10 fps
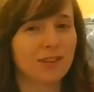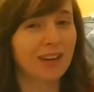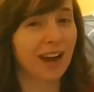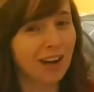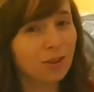
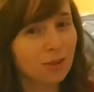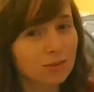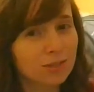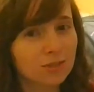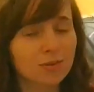kind of
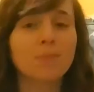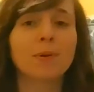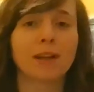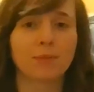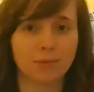close to it,
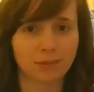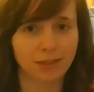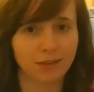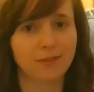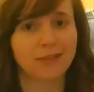but I will
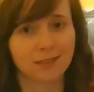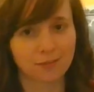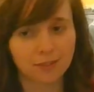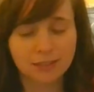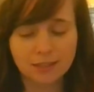give you the
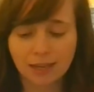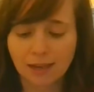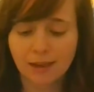difference.